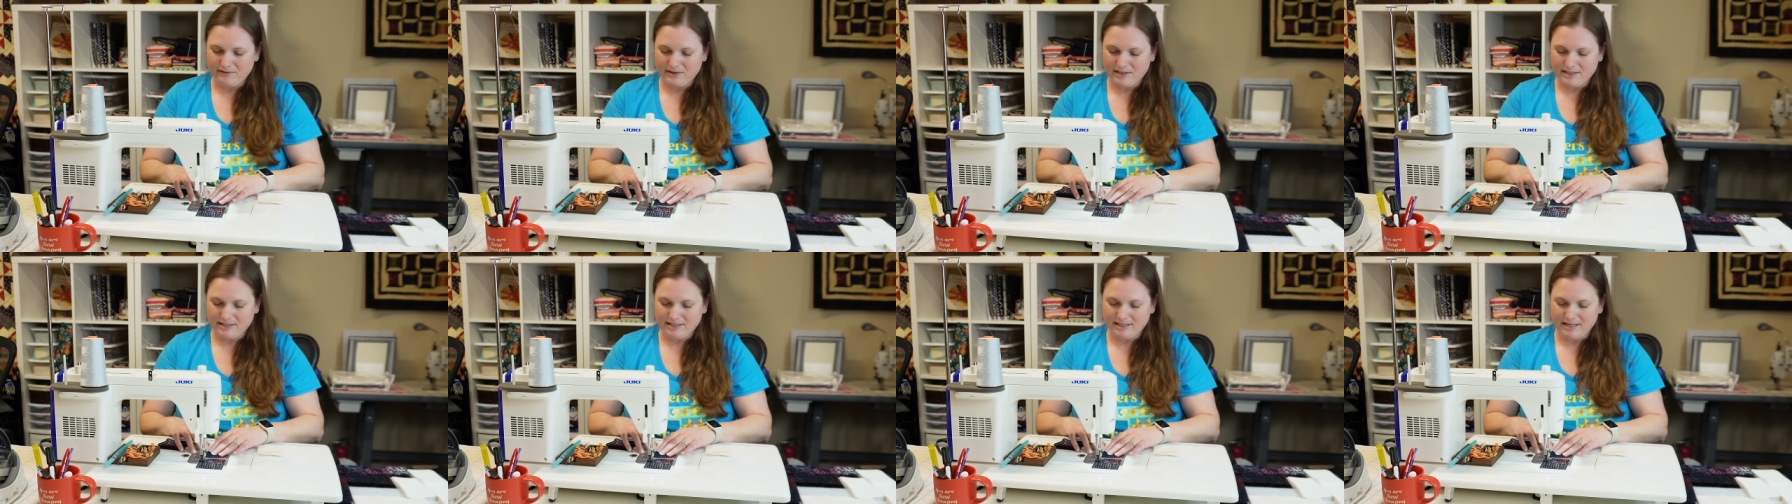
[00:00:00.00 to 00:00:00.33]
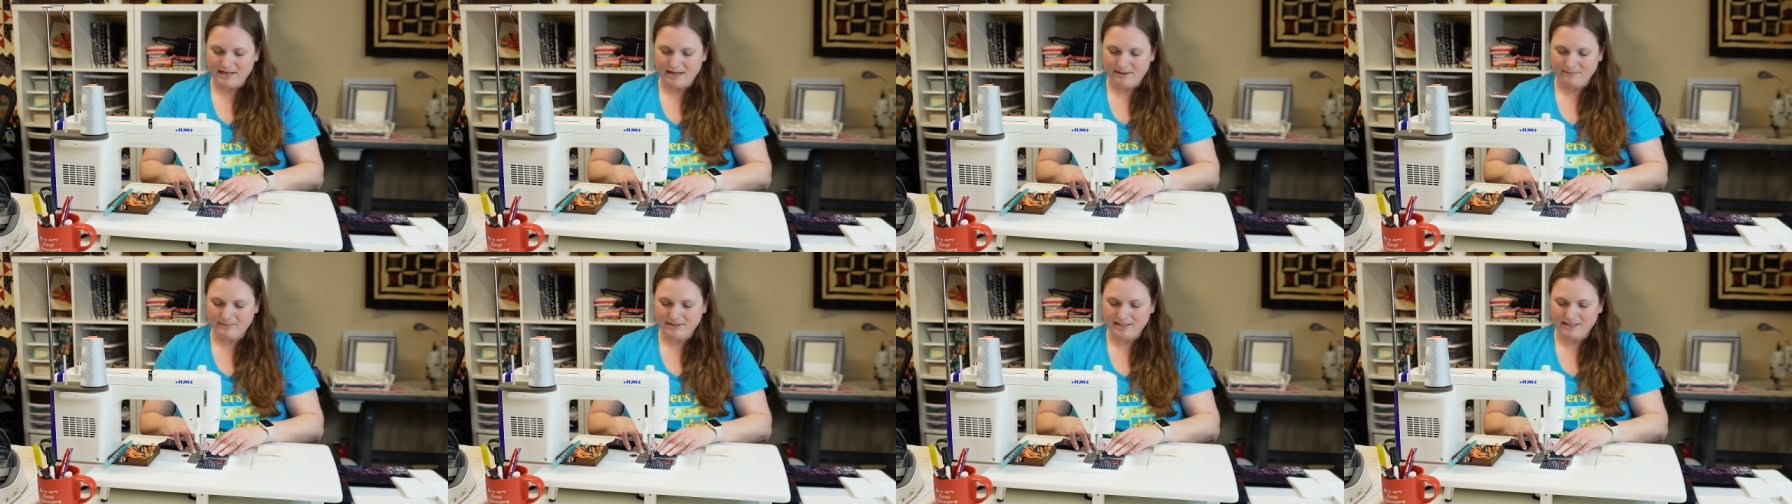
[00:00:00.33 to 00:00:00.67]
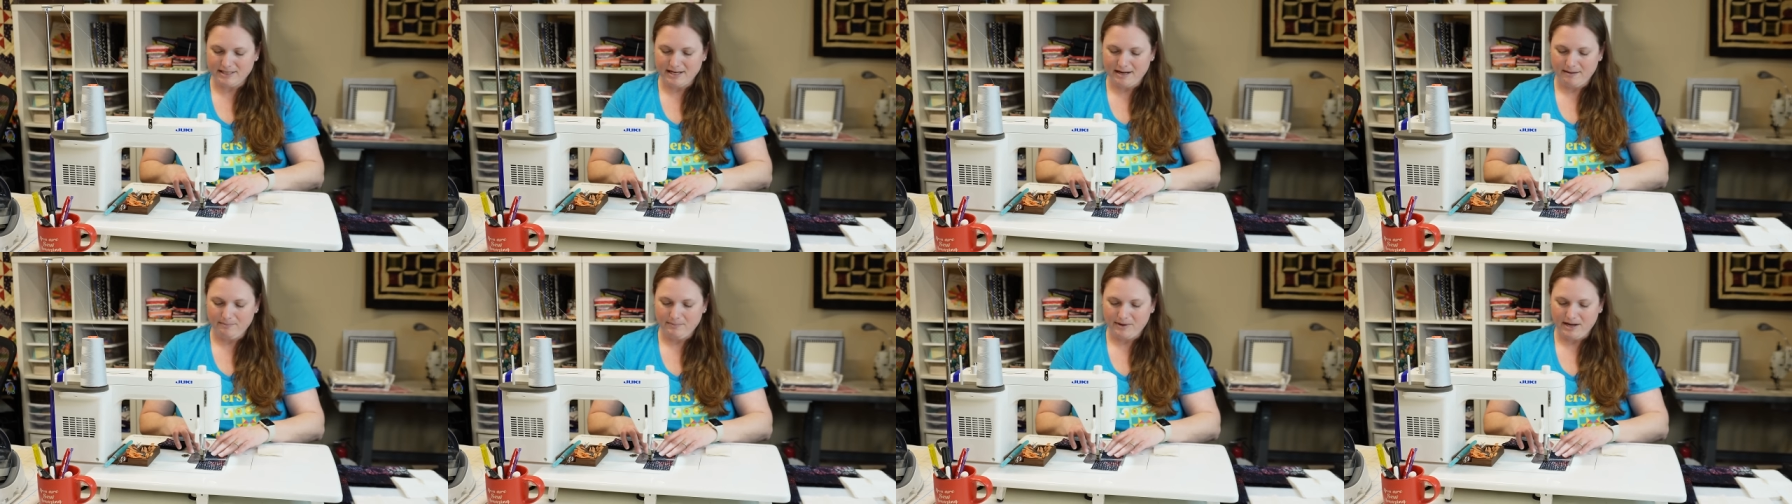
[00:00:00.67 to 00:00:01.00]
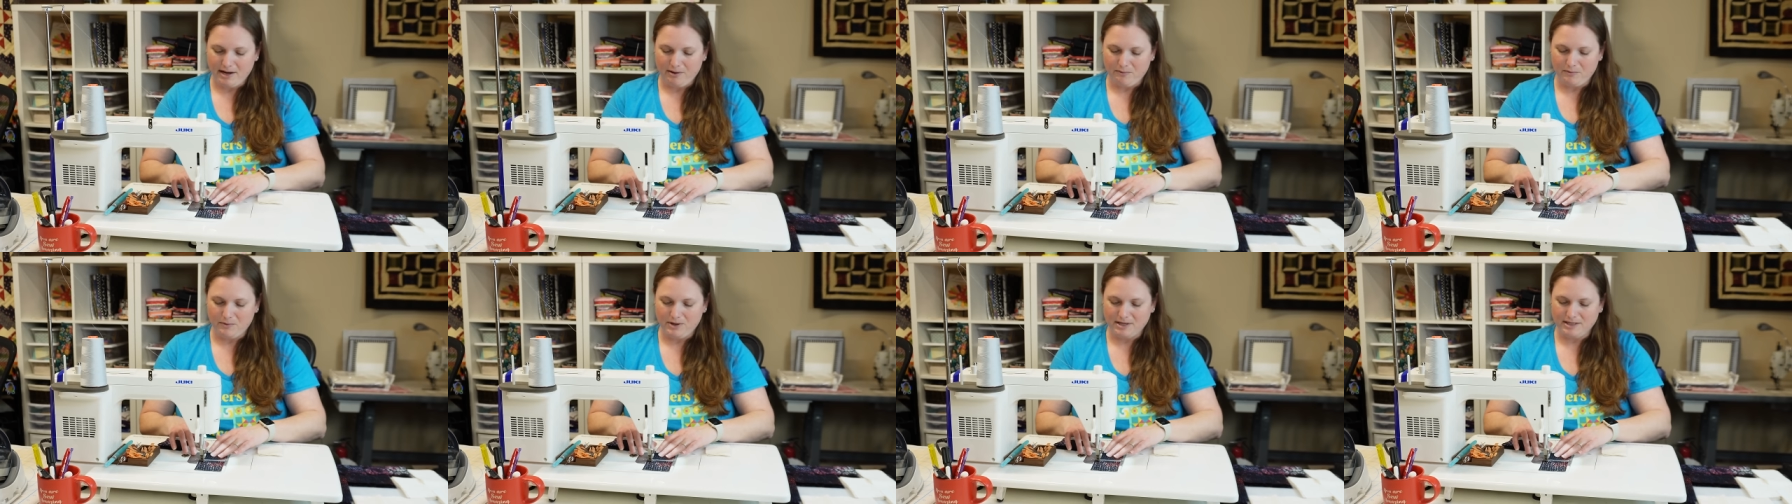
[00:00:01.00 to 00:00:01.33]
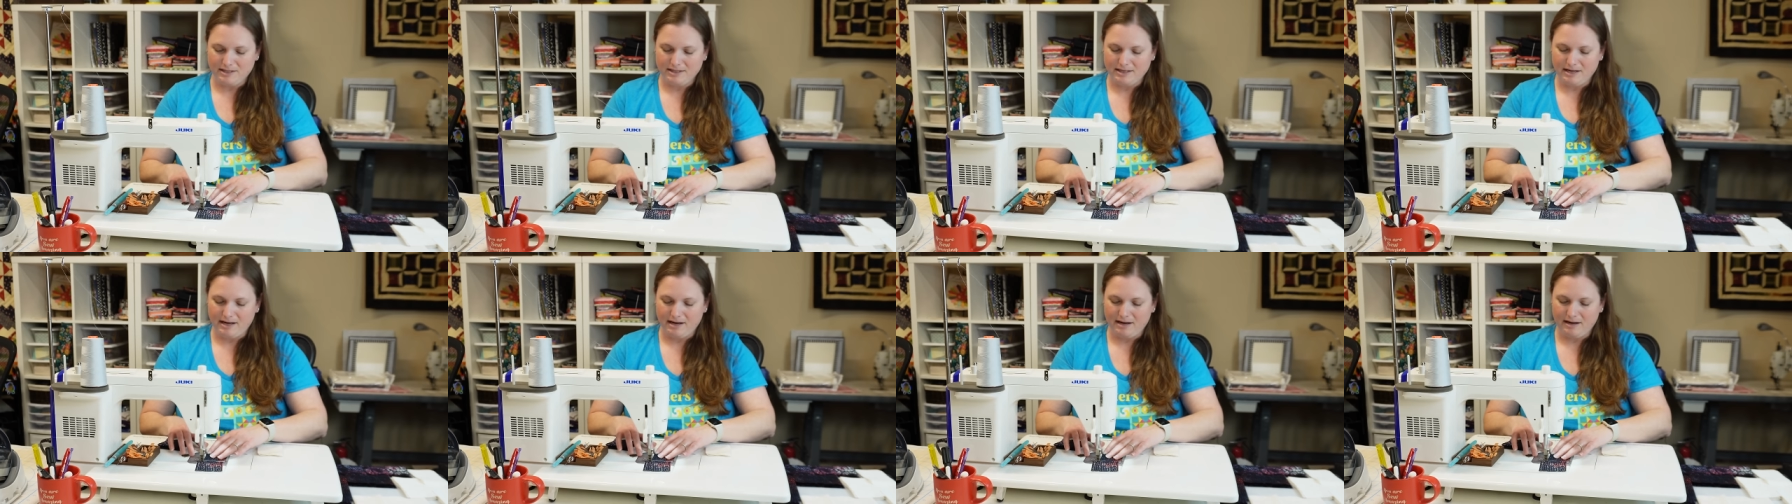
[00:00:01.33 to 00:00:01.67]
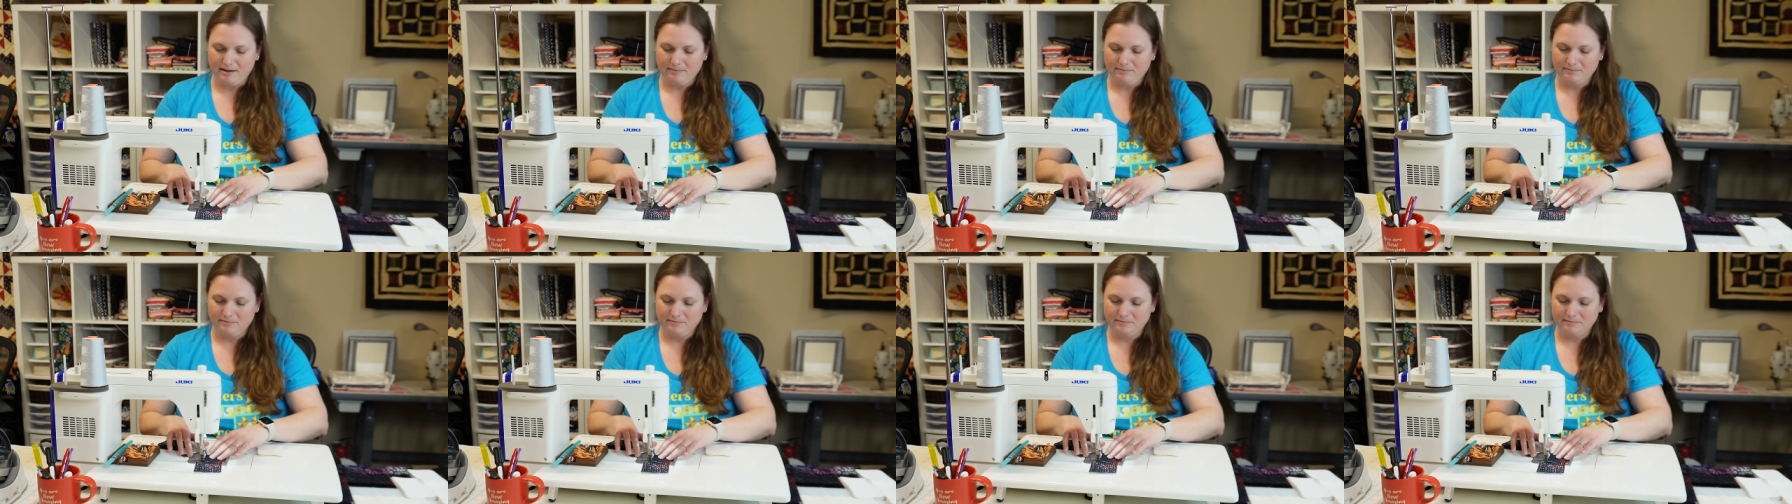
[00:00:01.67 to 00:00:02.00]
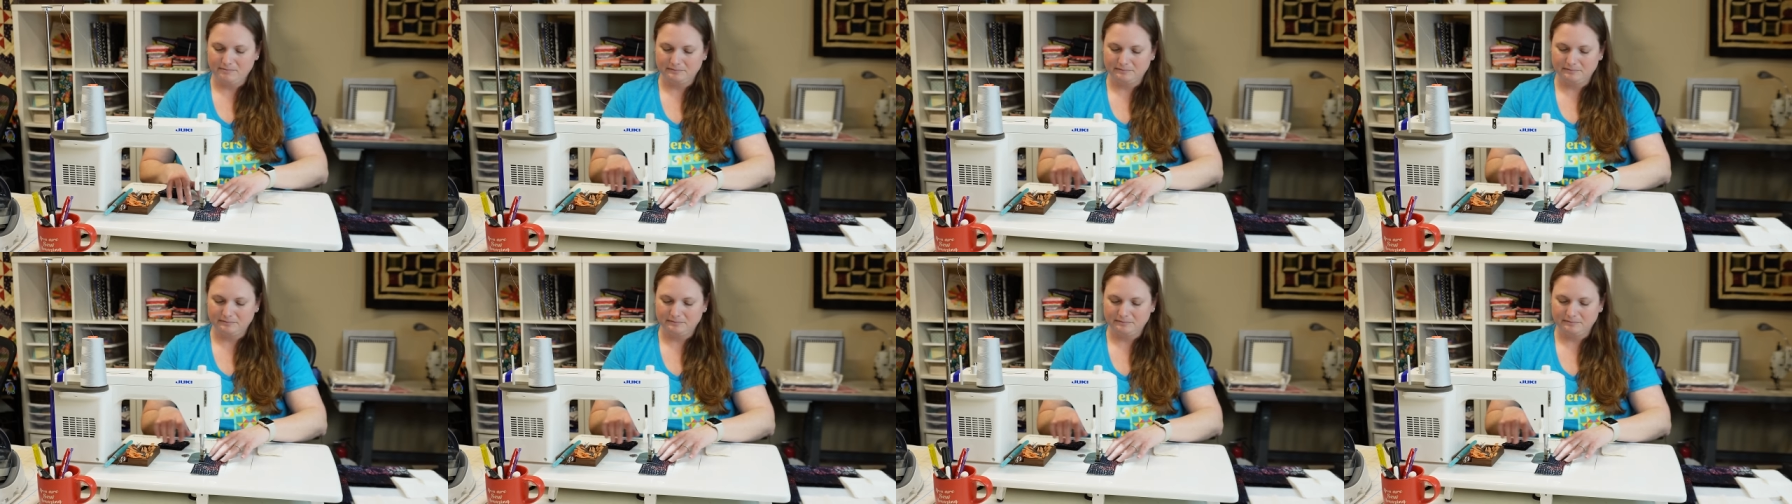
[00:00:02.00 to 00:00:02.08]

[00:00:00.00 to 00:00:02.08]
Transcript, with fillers: the same step at one time.